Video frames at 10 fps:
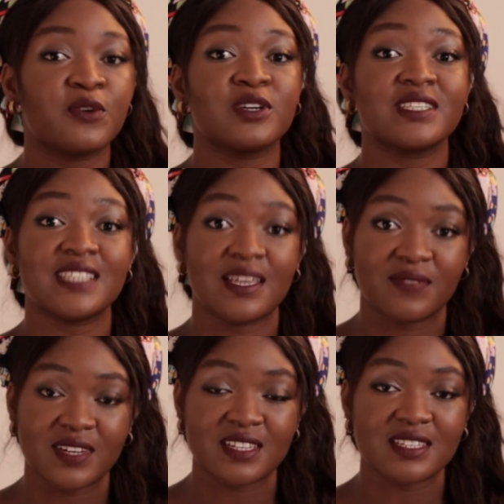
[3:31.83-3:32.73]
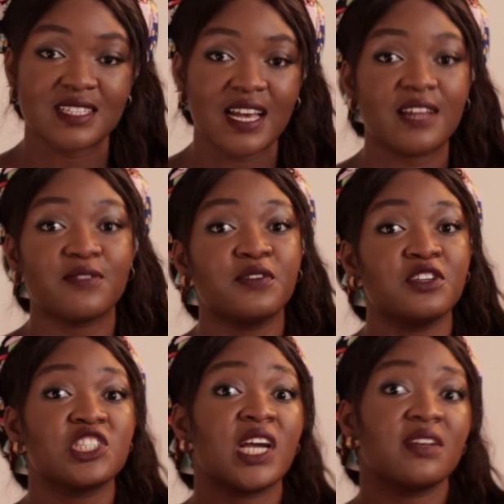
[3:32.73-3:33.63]
for savings and
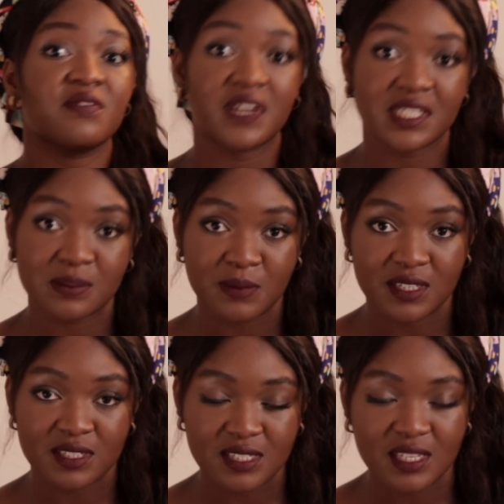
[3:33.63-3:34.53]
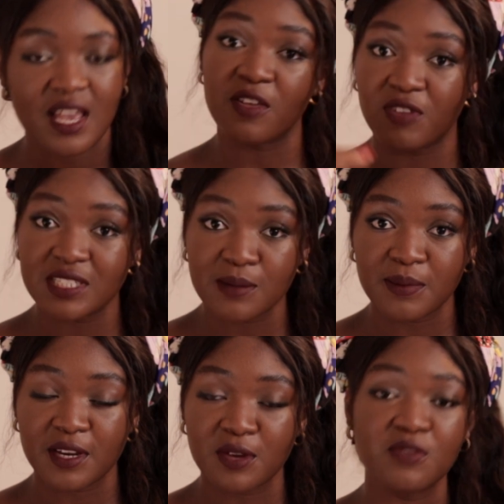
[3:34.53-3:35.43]
future investments. And then for
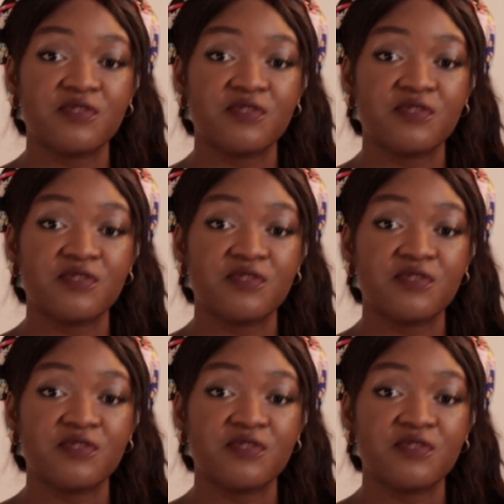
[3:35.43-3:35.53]
somebody who